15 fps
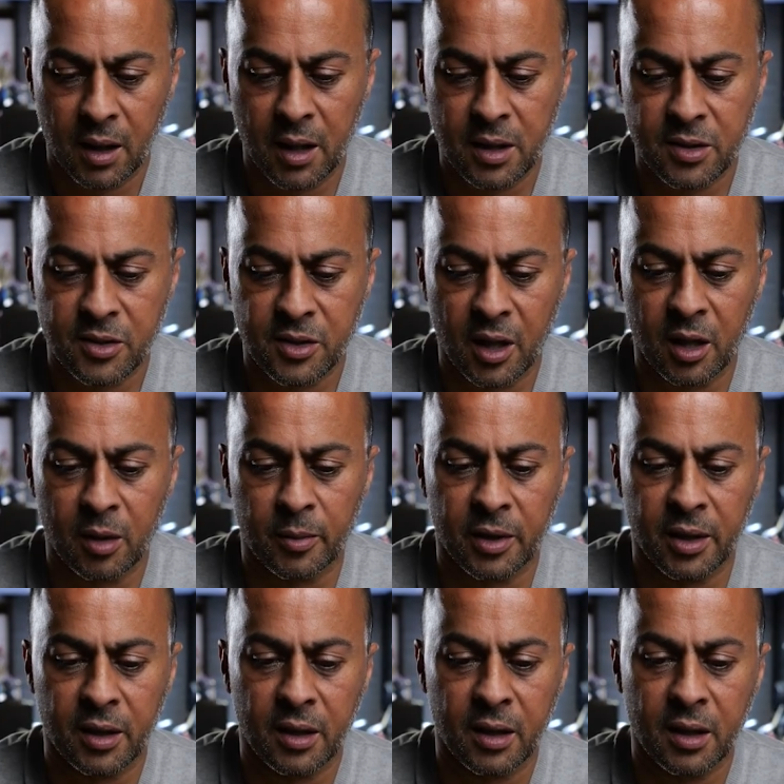Ladies and
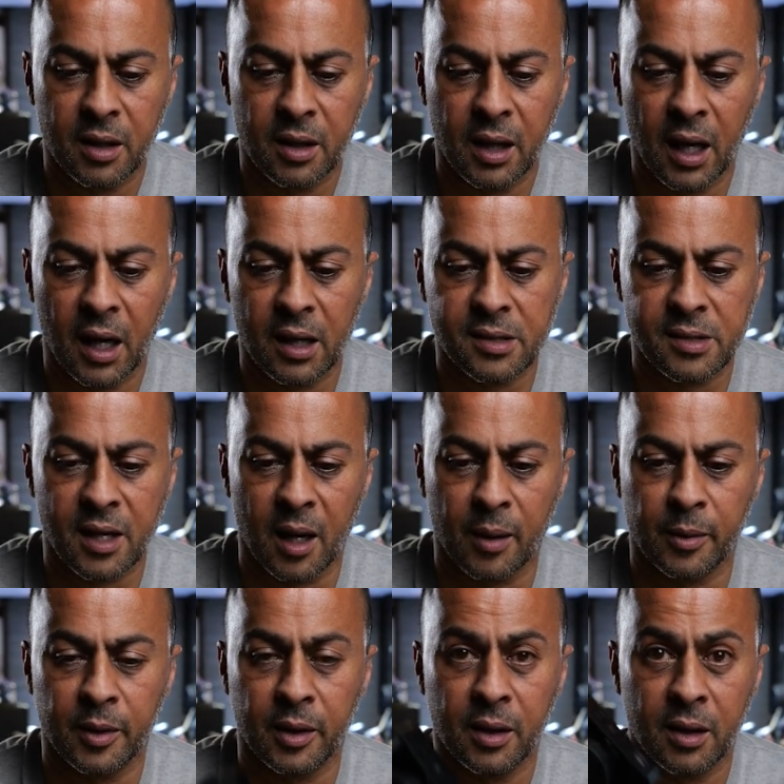gentlemen, the Alice
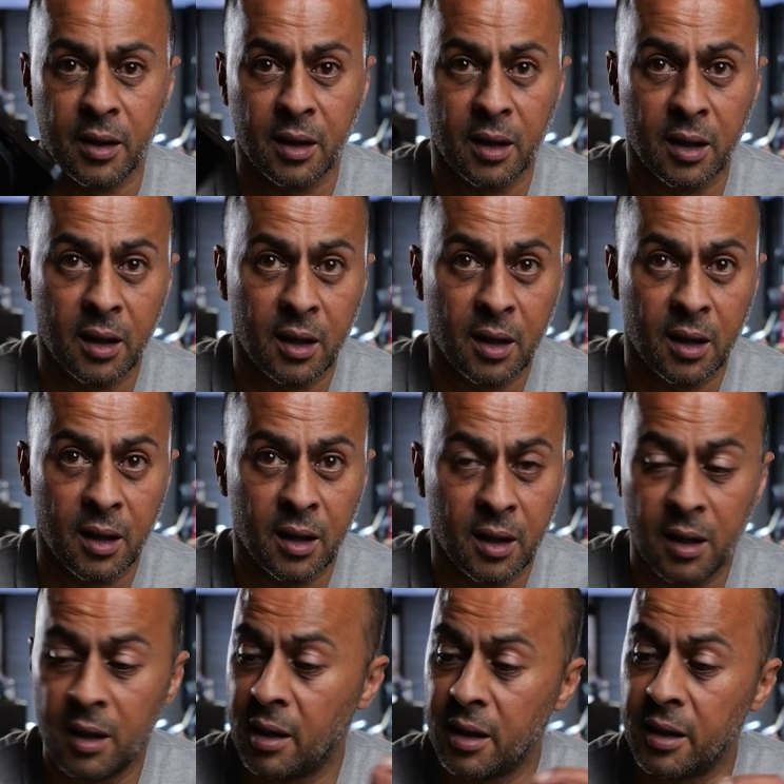camera.
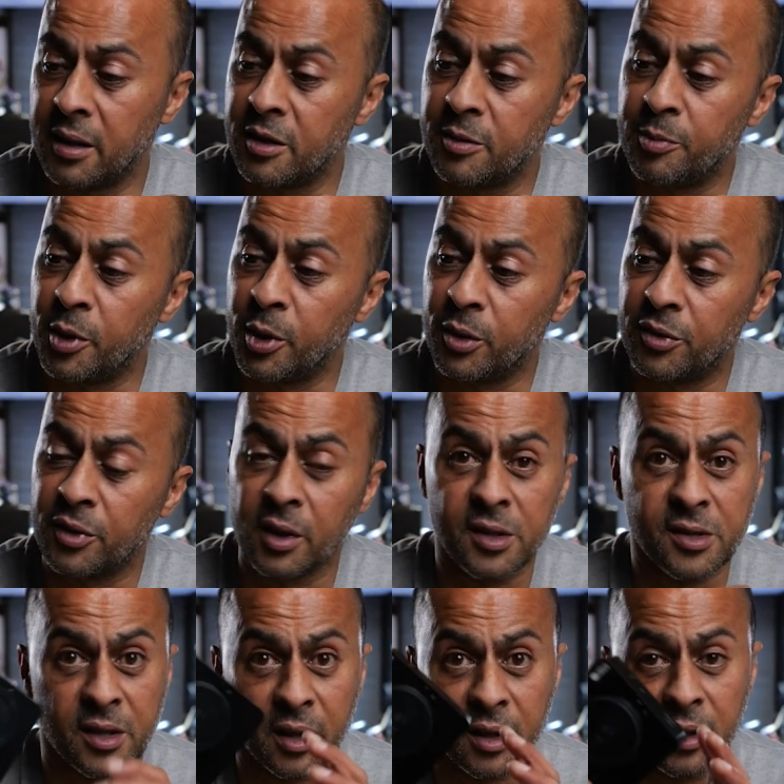It is beautiful,
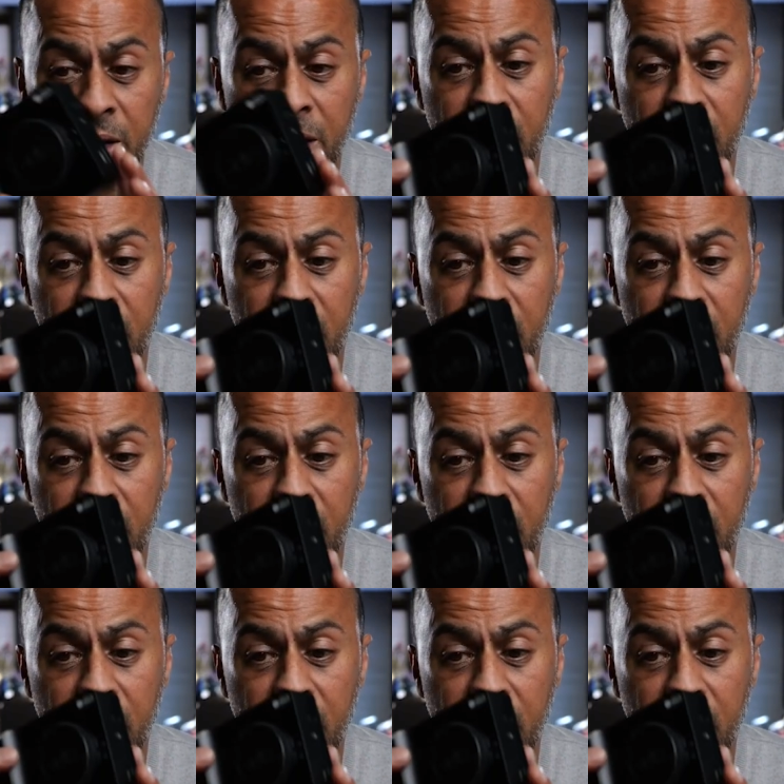isn't it?